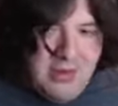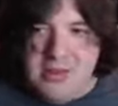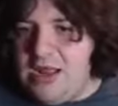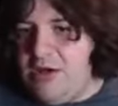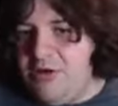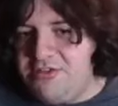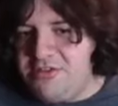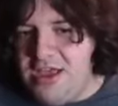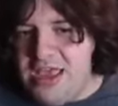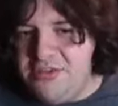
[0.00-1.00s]
and I always
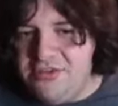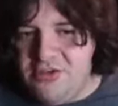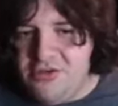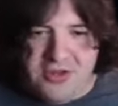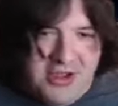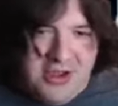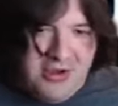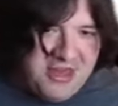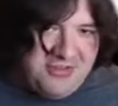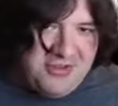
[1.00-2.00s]
got, as usual, I
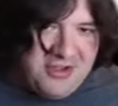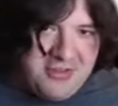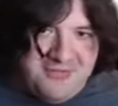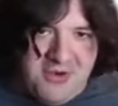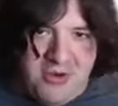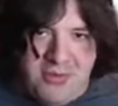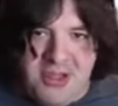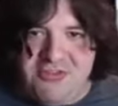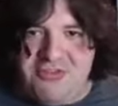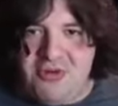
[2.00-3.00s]
always got to check the phone to
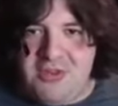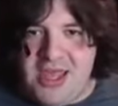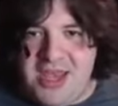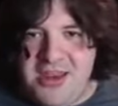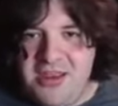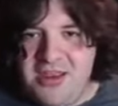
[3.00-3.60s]
make sure that